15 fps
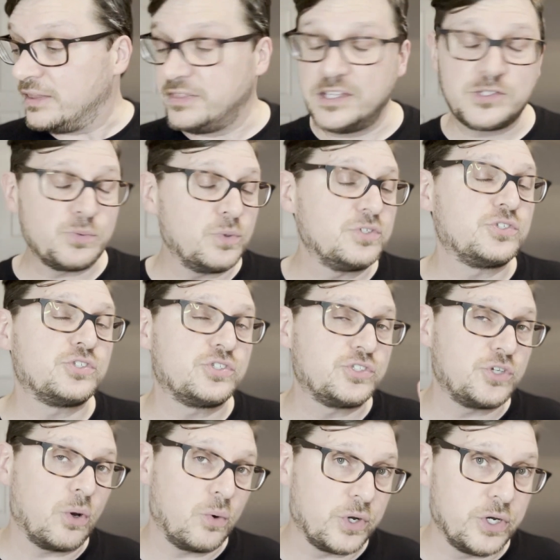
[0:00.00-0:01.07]
This was
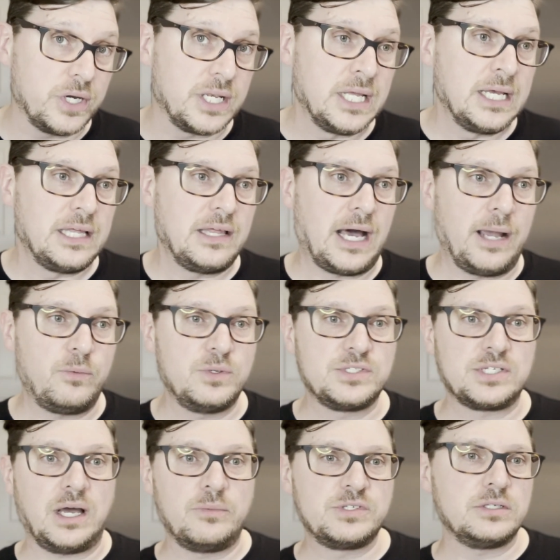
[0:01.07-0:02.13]
so good. I
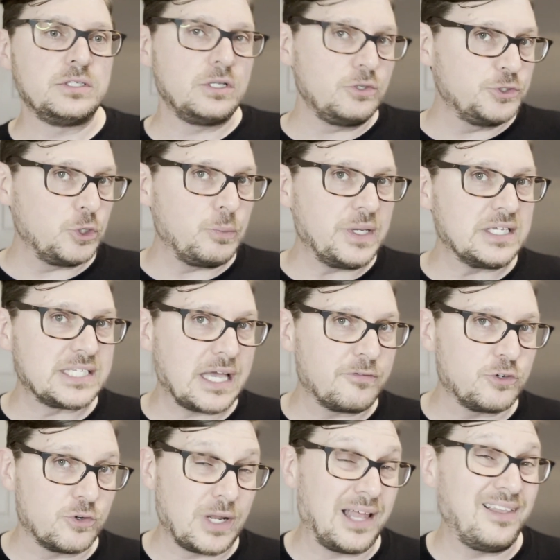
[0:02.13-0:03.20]
was I was a little dubious
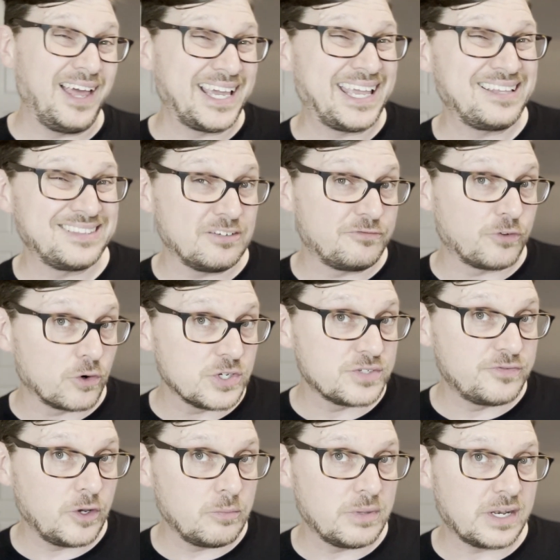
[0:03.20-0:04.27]
after not liking the first
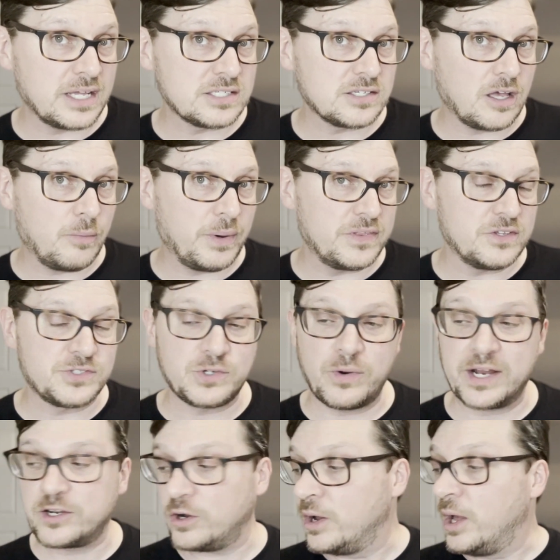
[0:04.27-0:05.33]
film that I saw by this
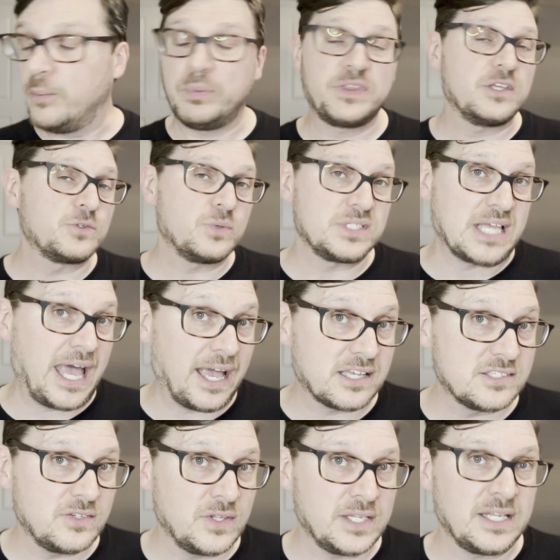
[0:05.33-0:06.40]
director, but this was
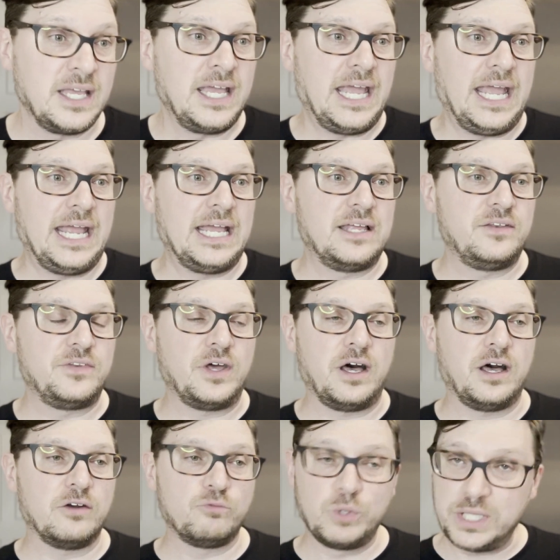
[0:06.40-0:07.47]
excellent and a
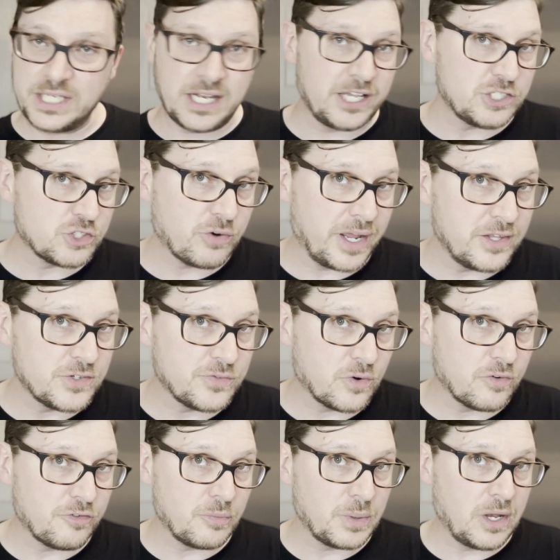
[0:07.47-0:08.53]
uh, really nice
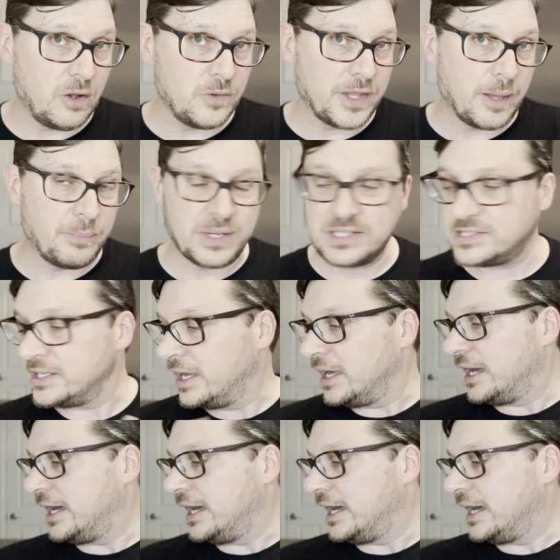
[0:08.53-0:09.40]
transfer from Cult Epics.